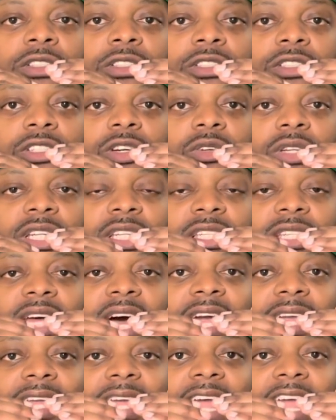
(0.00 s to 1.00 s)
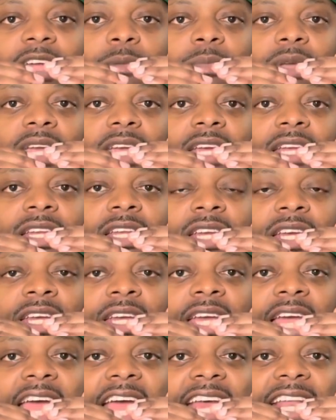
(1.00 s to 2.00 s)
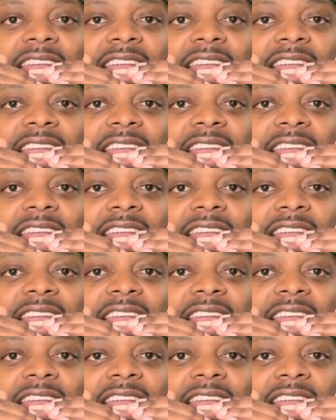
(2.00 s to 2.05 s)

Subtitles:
so the stock came in at